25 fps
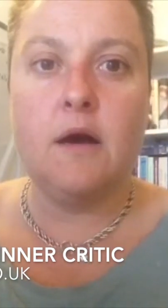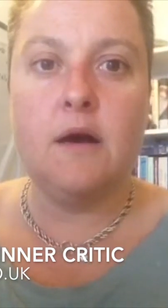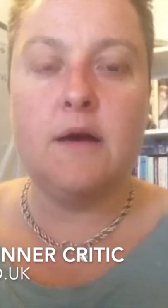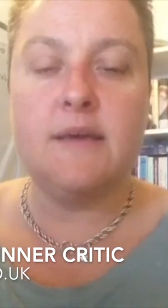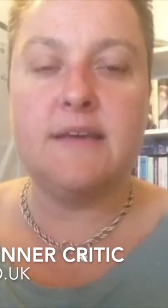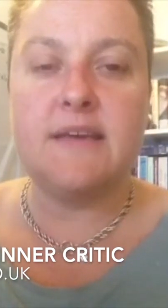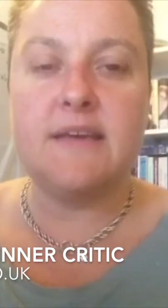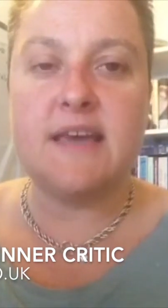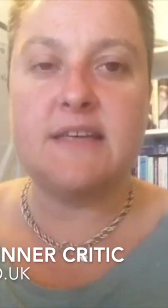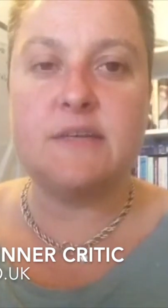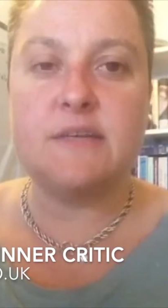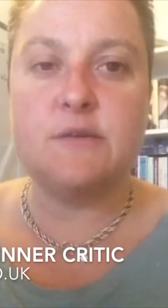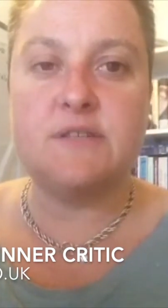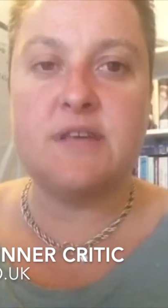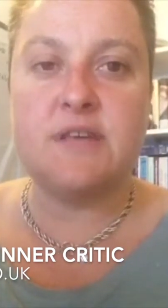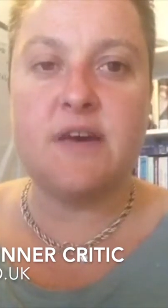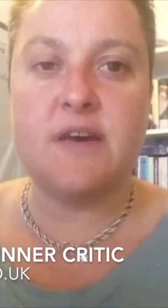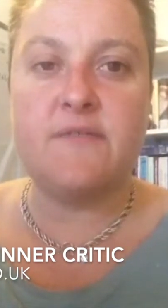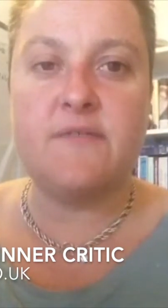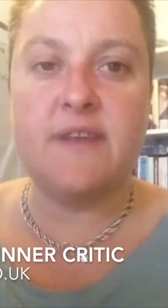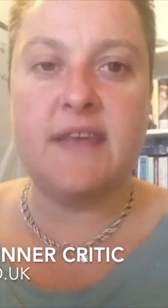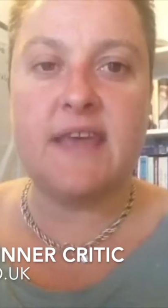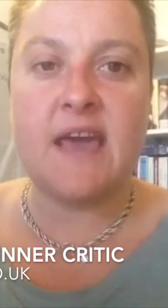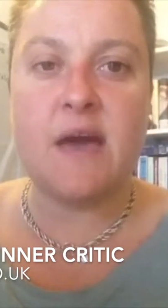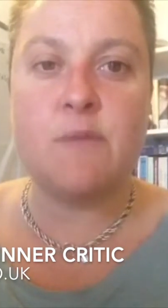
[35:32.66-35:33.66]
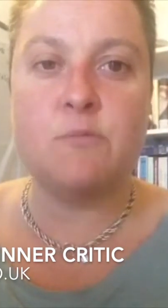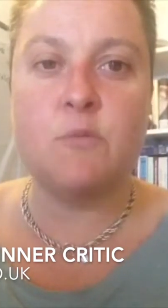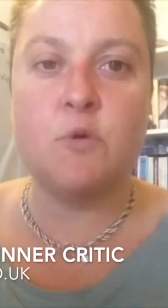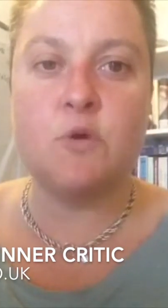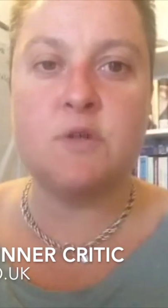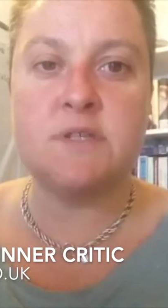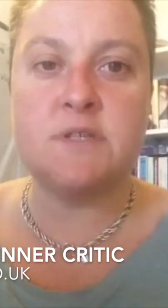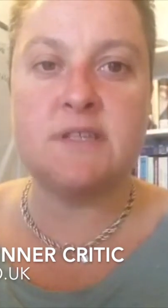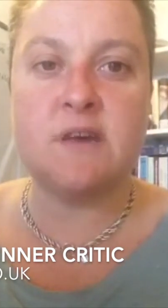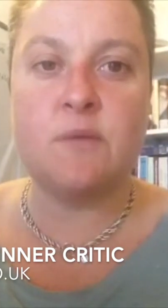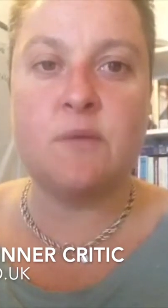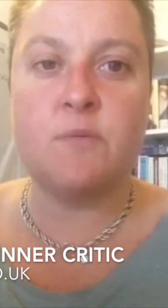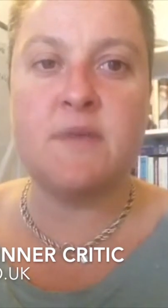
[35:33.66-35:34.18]
Yeah, you definitely get more
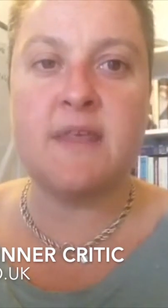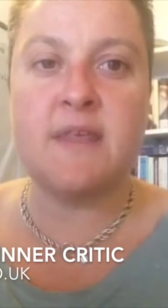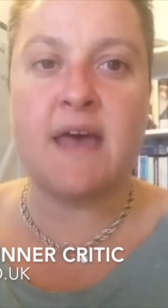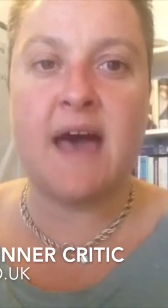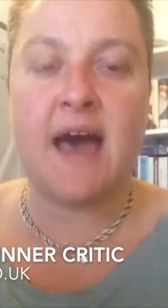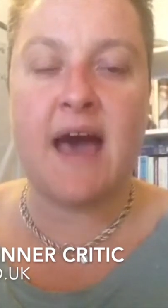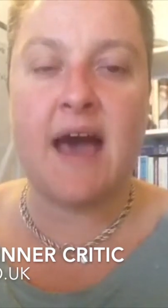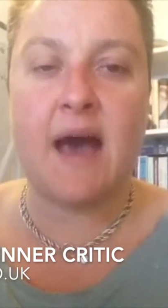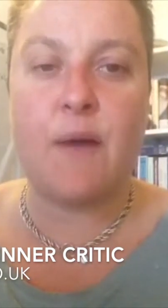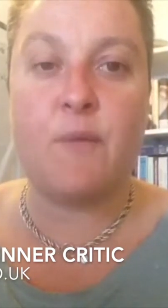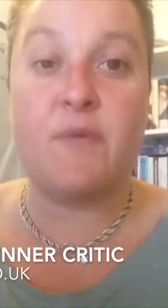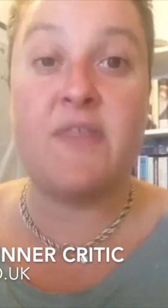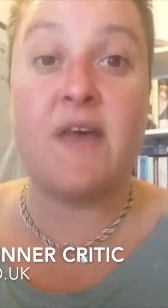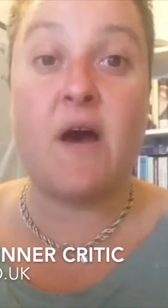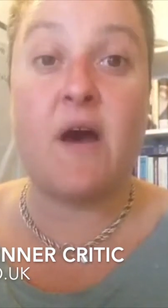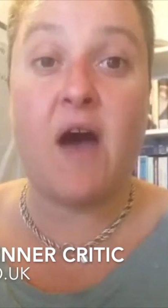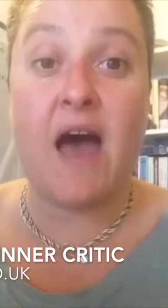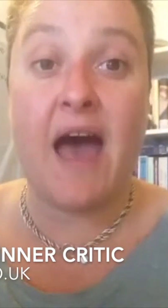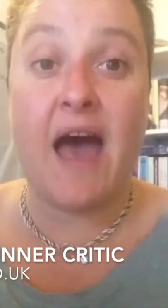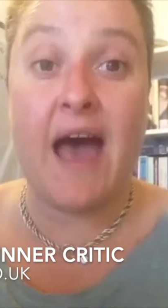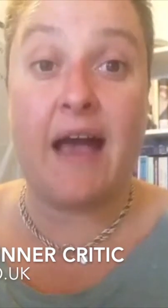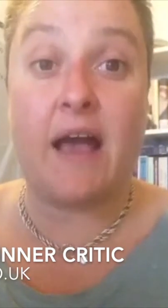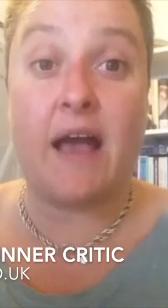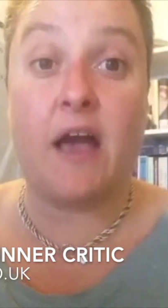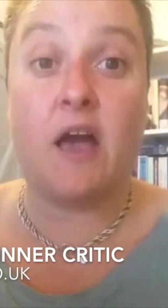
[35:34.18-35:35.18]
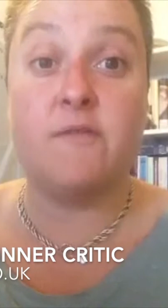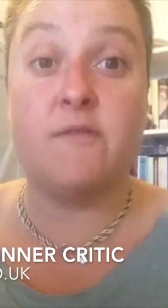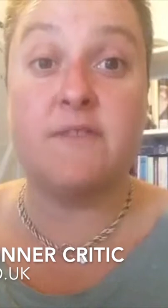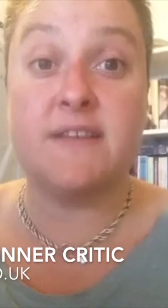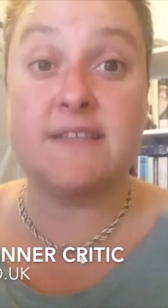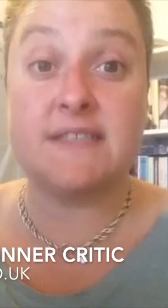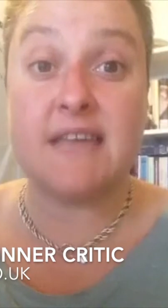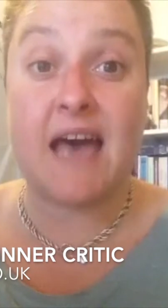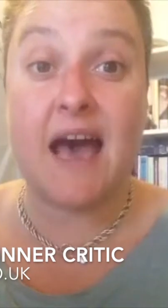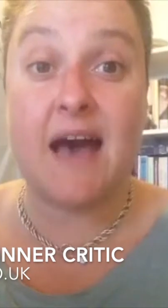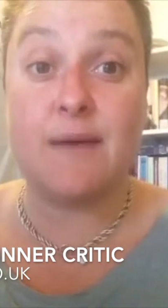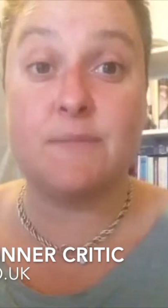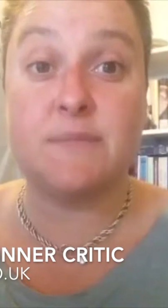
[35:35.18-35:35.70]
sun without a hangover.
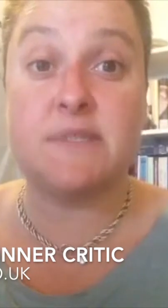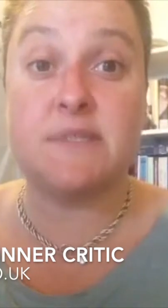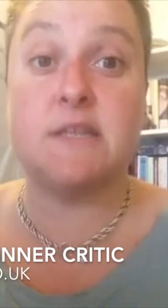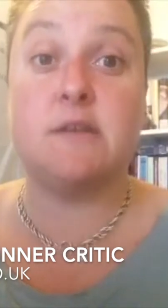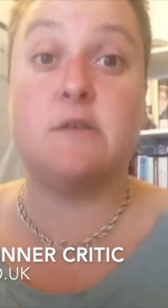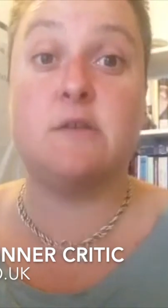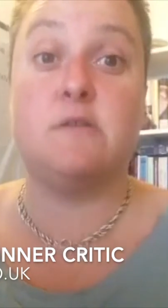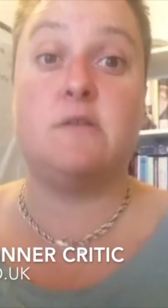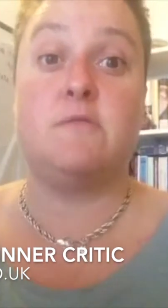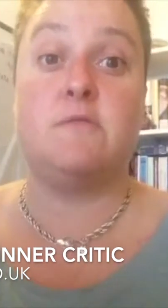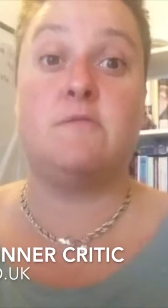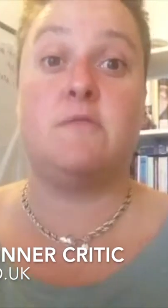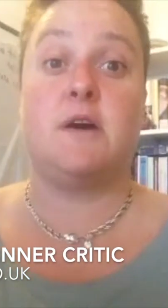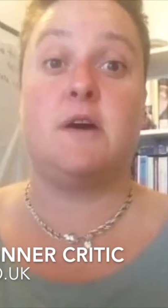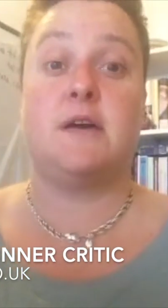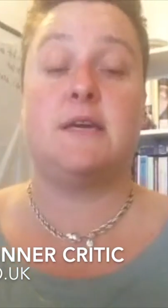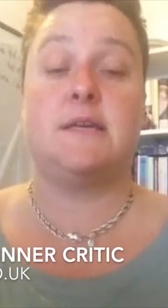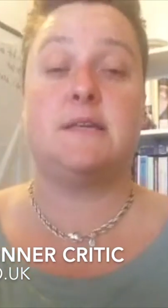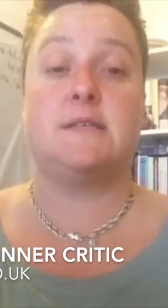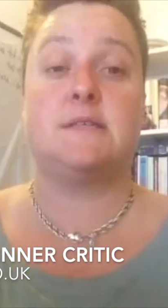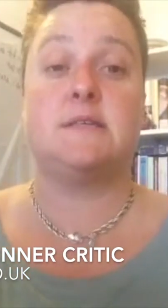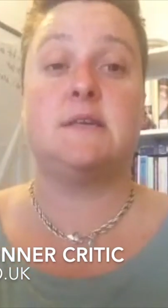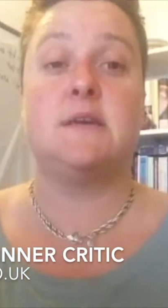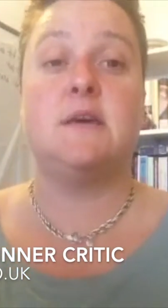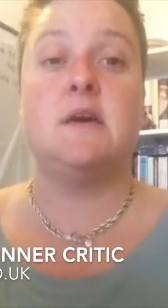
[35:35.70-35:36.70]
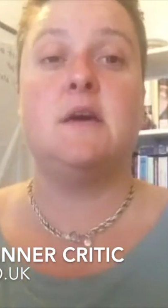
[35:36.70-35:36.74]
That's absolutely right.